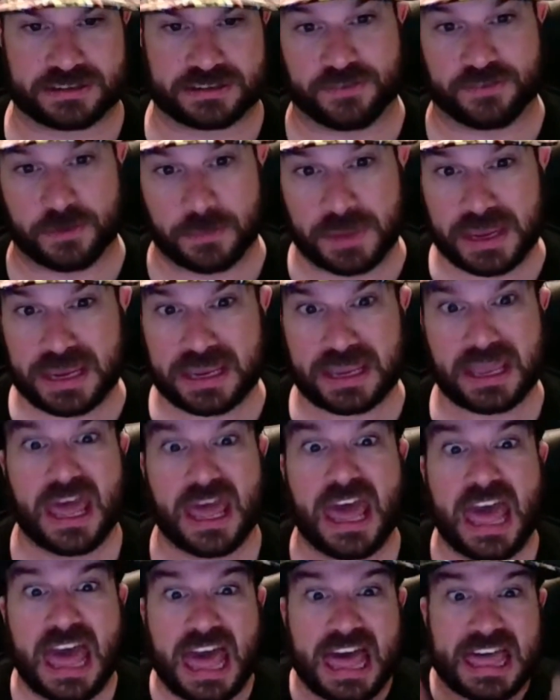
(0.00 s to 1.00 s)
And for me,
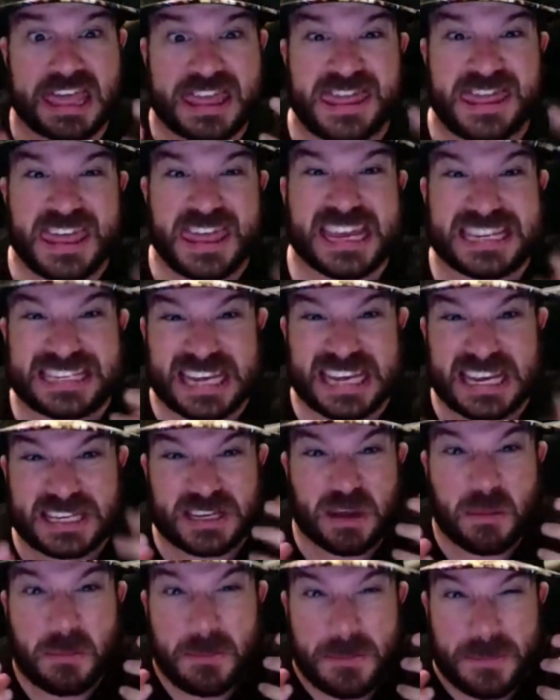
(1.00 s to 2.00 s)
this is
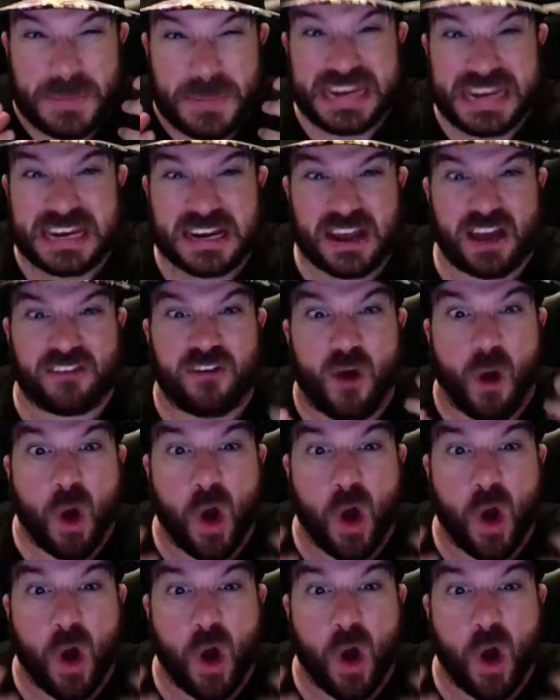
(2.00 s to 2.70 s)
a big enough.